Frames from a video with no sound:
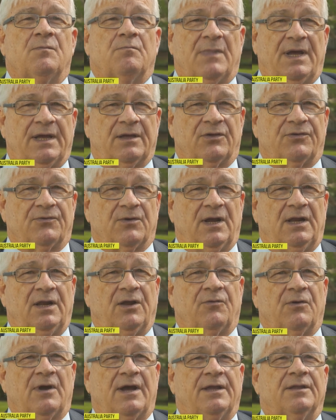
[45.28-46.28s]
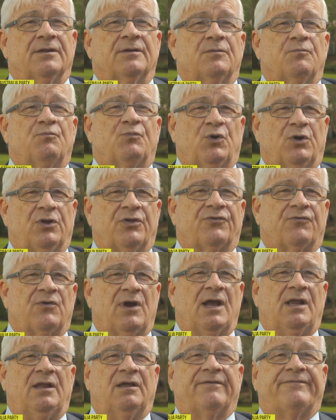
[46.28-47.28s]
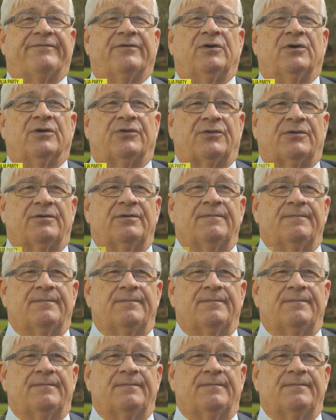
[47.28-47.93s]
Make Australia great, put Australia first.